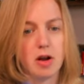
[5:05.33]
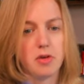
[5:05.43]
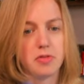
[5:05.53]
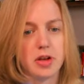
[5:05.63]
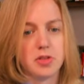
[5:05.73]

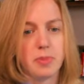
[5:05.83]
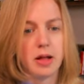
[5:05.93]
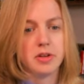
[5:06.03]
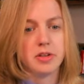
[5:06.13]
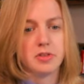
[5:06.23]
Raphael's
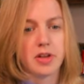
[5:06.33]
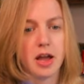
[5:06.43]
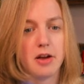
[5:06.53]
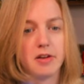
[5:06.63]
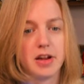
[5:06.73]
Palliative
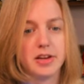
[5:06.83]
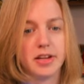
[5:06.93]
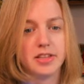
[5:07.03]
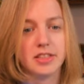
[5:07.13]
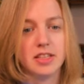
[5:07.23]
Care and
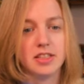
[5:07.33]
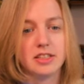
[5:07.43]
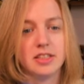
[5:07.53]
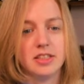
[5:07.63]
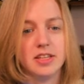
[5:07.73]
Day Center.